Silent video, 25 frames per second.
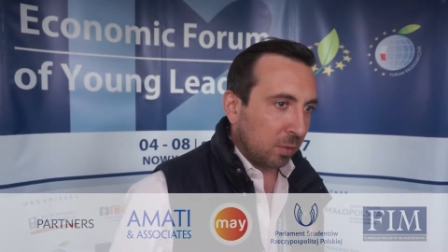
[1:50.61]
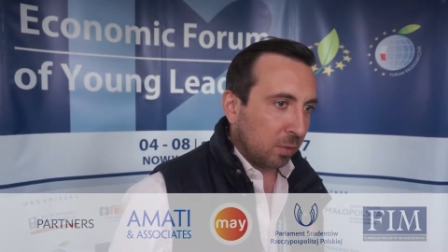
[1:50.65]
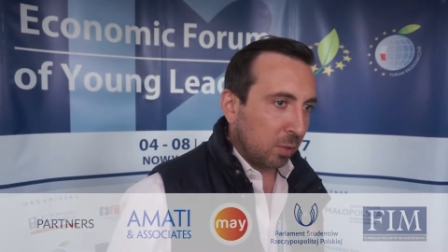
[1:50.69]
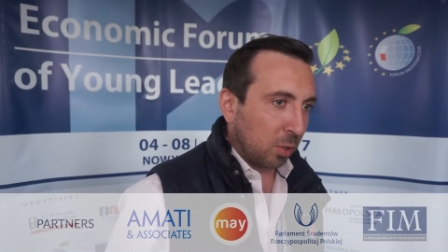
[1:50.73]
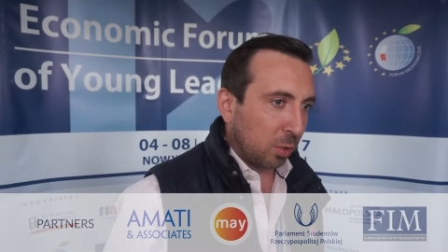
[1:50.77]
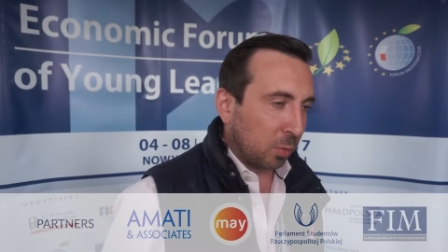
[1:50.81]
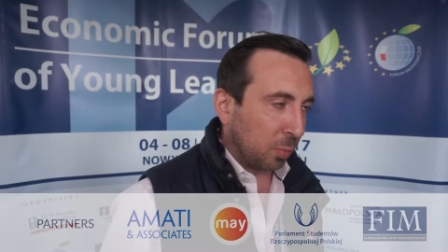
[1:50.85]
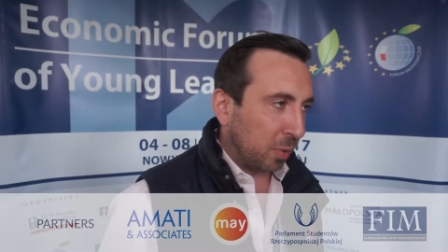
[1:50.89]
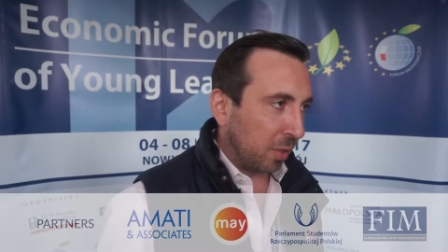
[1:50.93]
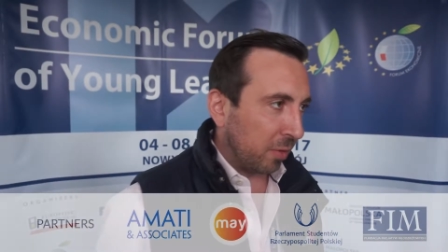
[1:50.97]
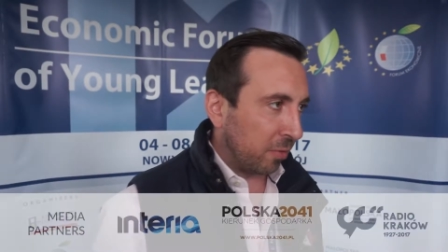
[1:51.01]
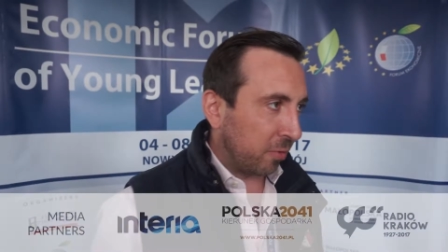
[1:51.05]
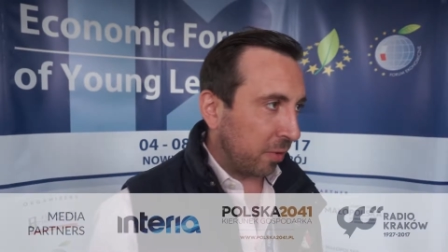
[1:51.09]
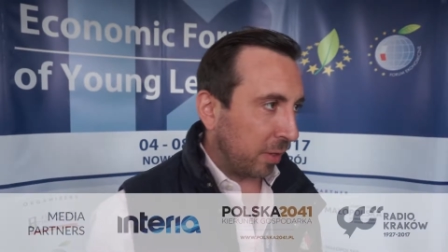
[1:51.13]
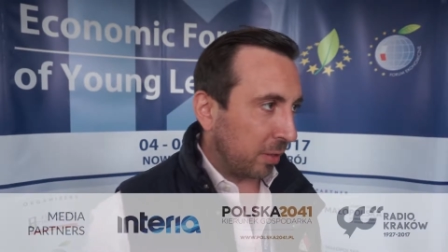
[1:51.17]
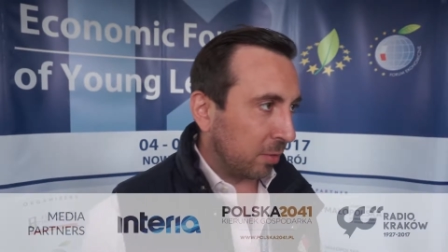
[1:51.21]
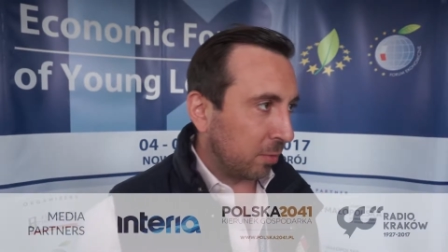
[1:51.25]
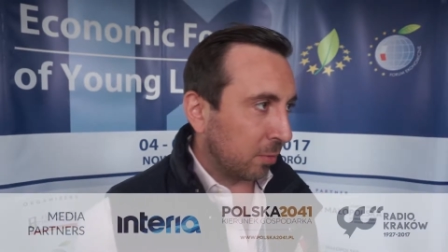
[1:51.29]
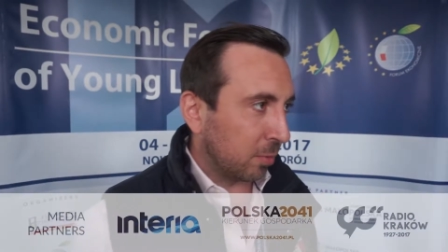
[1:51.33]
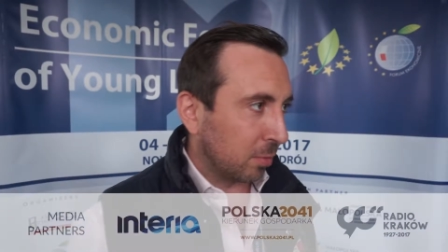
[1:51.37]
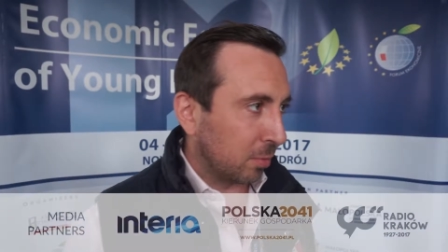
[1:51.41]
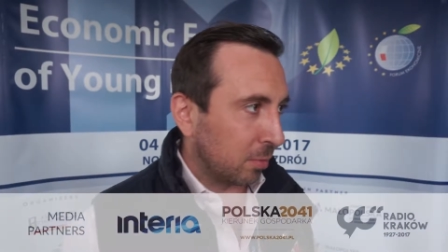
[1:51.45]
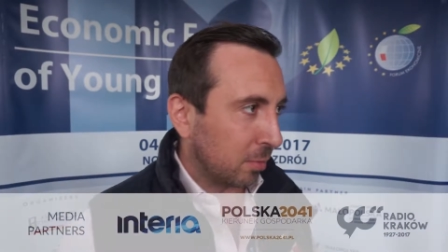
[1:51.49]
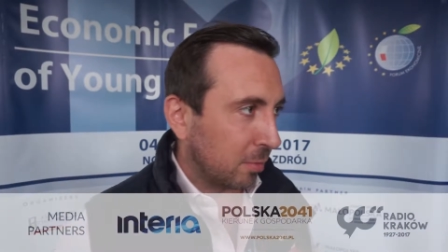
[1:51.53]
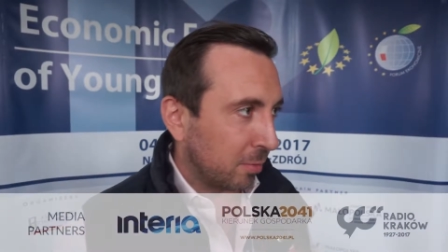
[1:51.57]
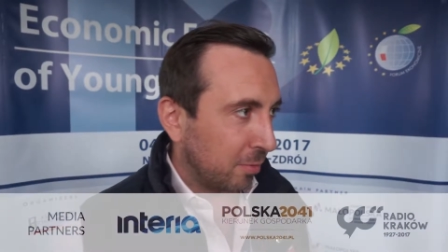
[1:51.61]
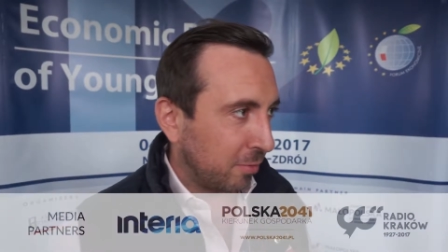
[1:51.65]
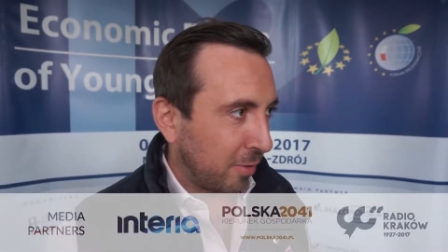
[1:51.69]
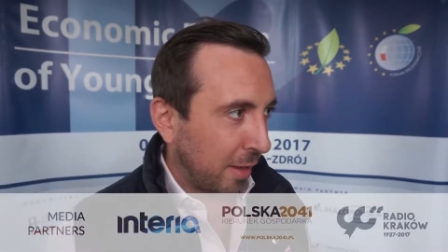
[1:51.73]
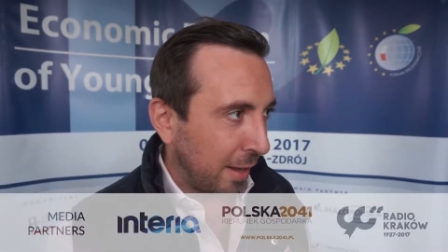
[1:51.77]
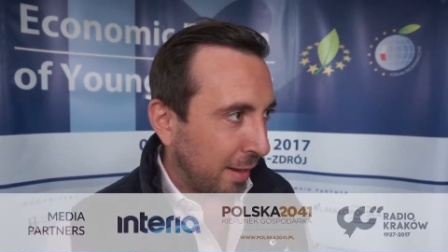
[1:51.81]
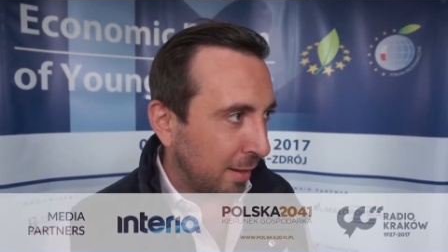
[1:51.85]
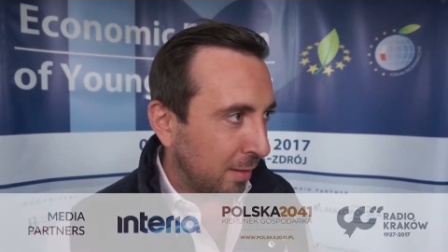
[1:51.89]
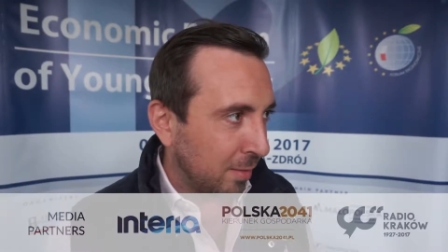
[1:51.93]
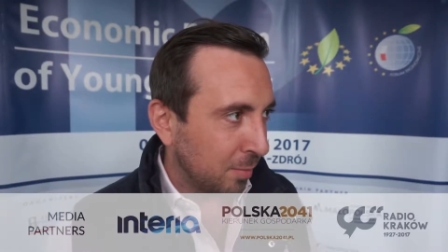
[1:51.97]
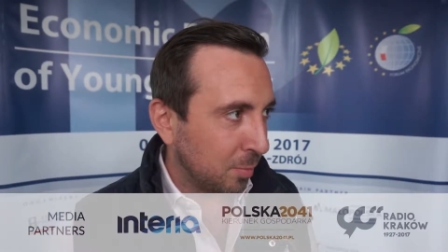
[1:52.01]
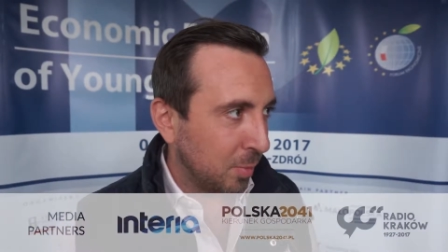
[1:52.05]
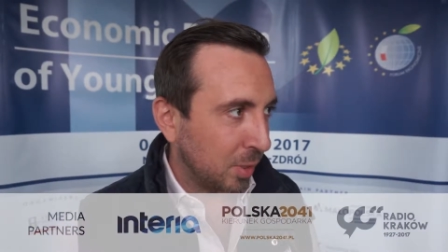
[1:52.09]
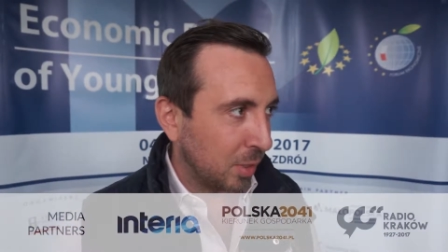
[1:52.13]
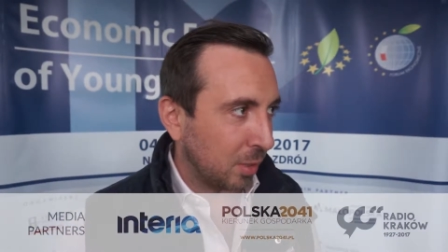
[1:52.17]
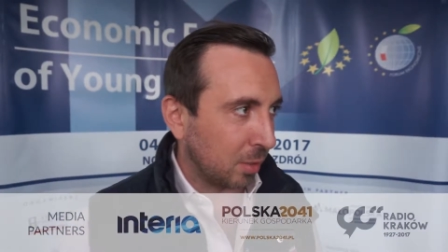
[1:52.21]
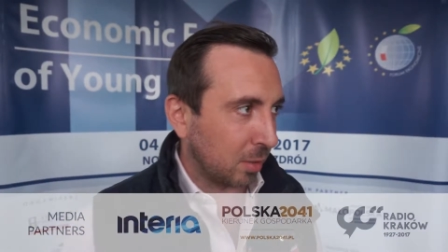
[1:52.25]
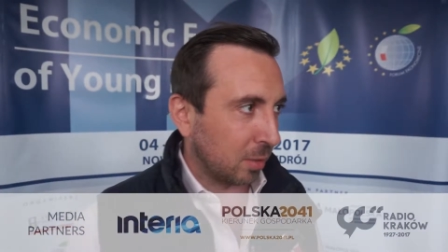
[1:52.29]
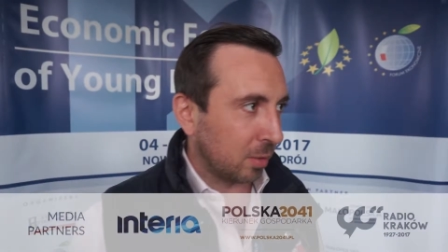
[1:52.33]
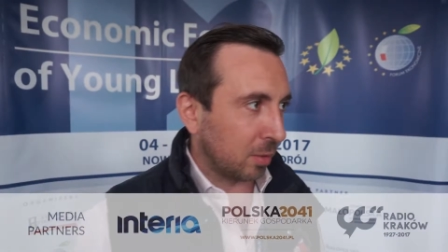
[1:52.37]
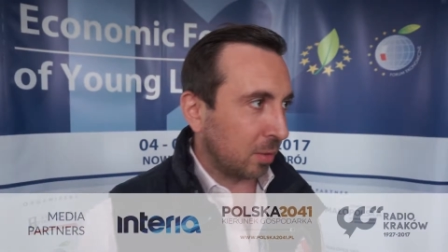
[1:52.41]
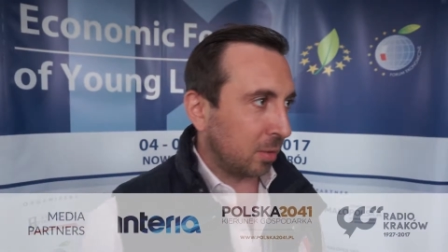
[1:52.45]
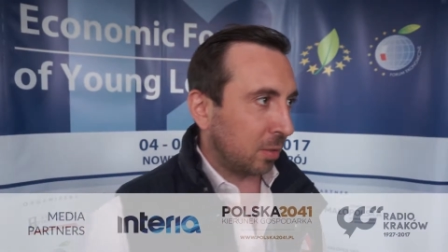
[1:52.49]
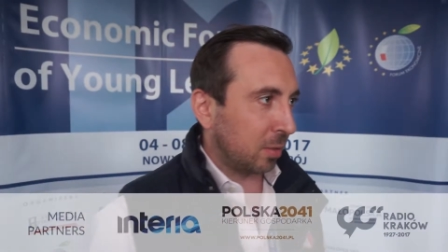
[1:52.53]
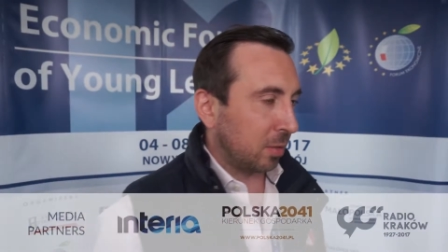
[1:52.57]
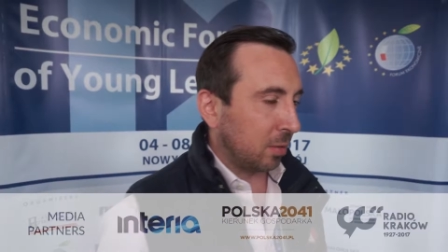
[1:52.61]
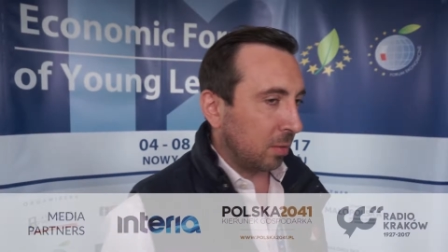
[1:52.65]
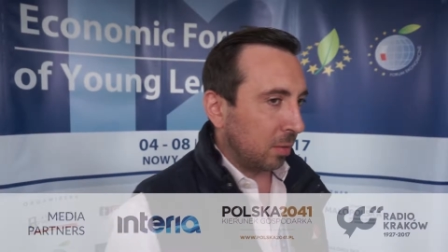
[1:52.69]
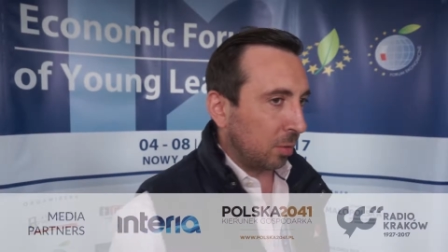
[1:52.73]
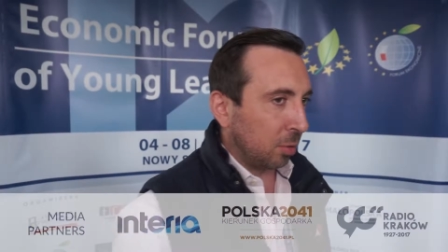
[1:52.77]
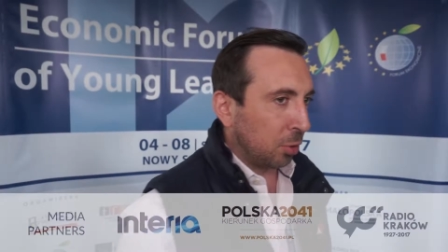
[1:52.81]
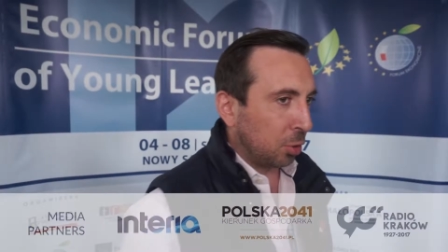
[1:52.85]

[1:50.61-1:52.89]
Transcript: don't be afraid to fail, because